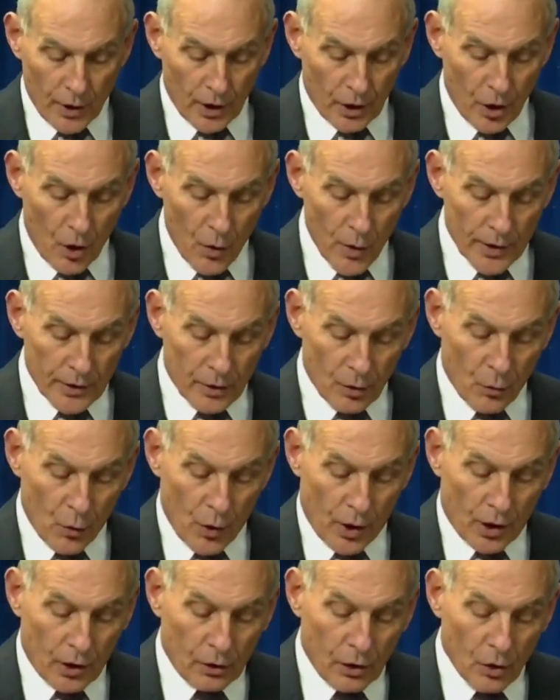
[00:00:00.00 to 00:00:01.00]
We are going to
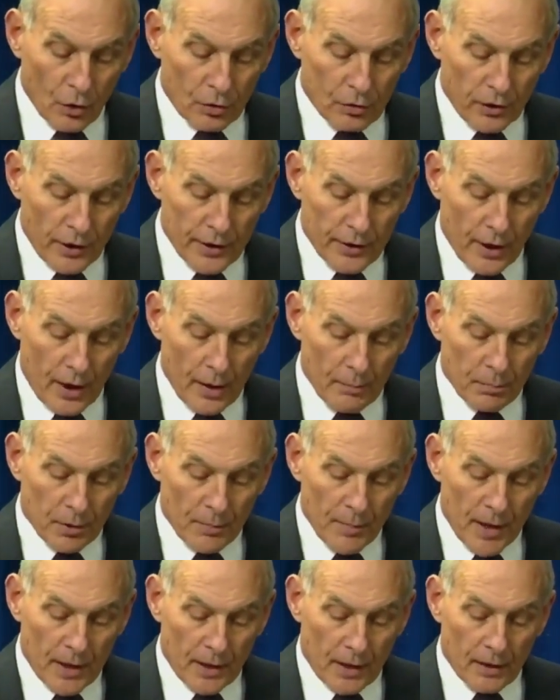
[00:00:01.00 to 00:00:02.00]
work closely to
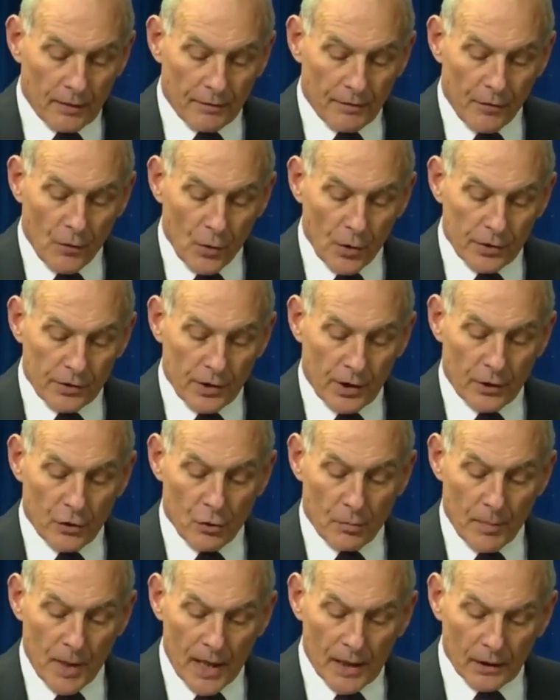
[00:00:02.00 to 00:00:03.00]
implement and enforce it
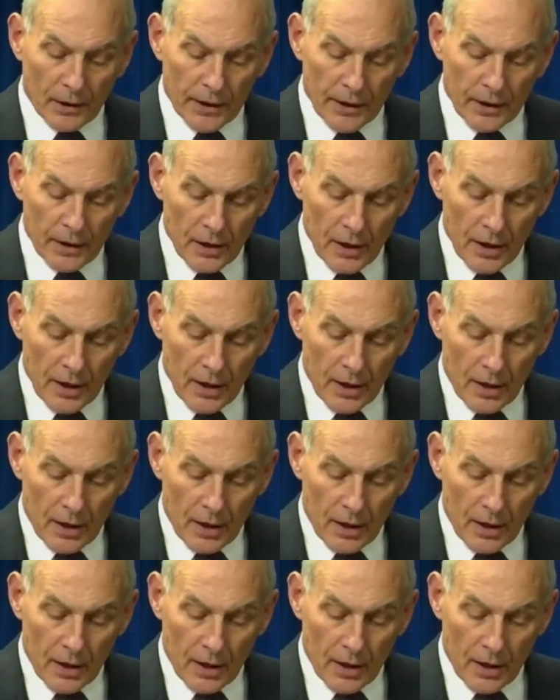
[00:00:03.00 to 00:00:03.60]
humanely,